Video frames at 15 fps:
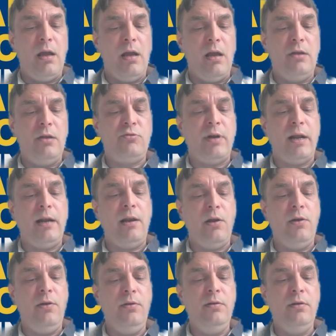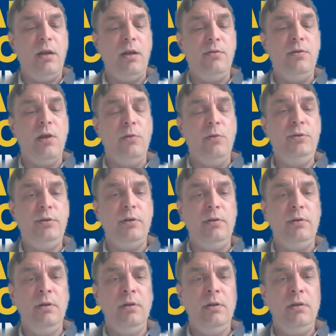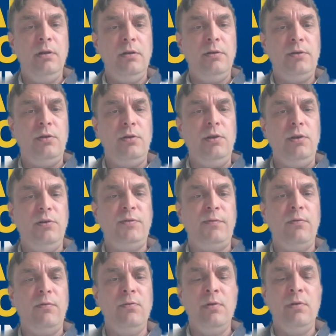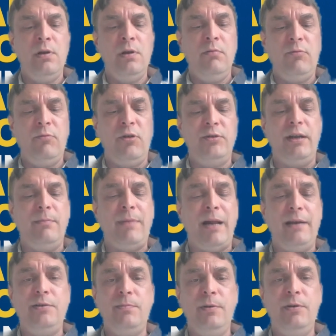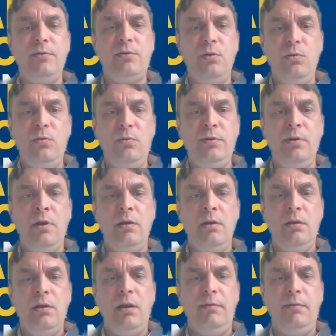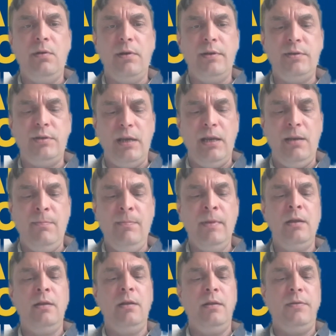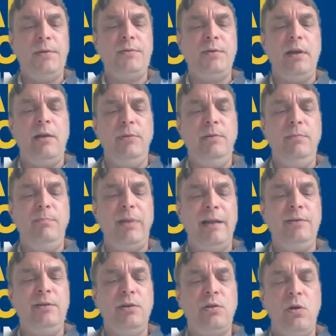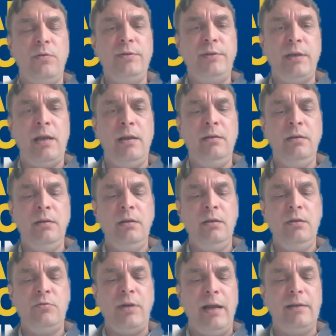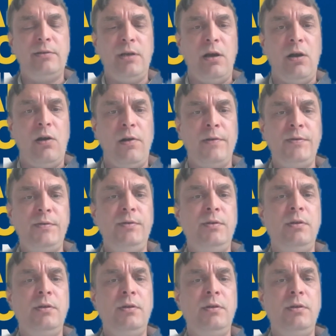Trello and Notion, two useful project management tools. If you've got a team, those will help you plan your content, track tasks,